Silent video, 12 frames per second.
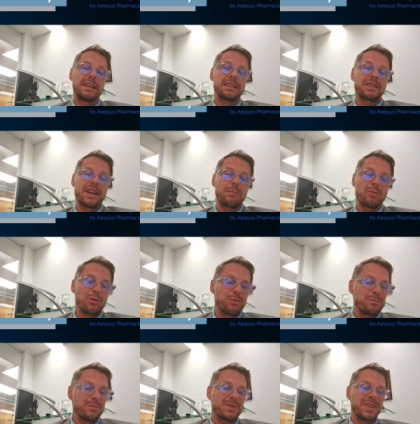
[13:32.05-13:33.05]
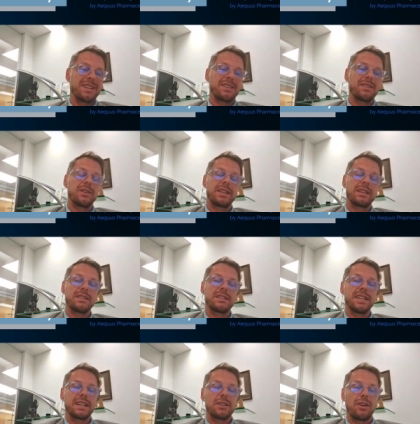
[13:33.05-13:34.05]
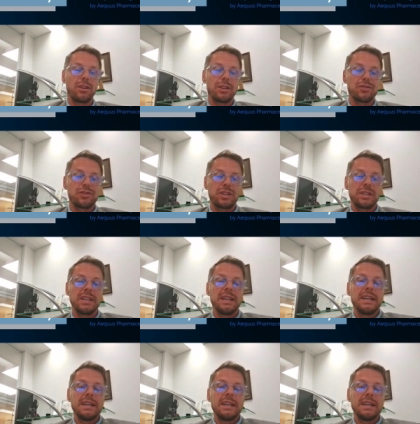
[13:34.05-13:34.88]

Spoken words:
exam rooms and to technology,